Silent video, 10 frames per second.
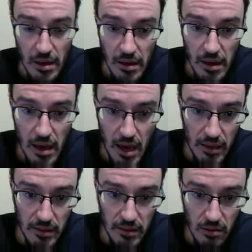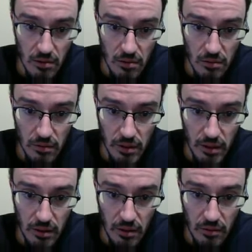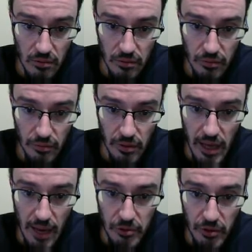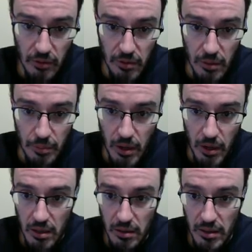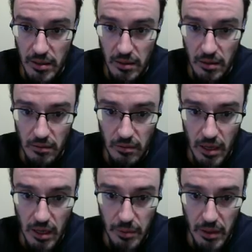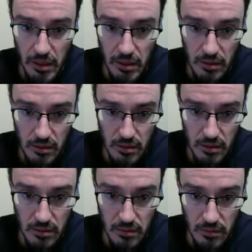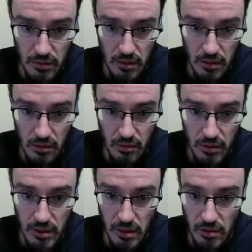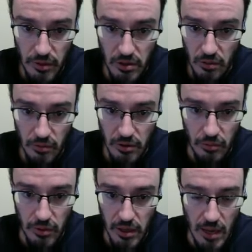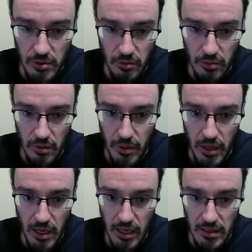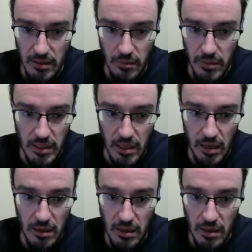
Yeah, so, you know, recapturing with the pawn, let's see what I played. You know, the situation where you recapture with the pawn, I guess, is a mistake.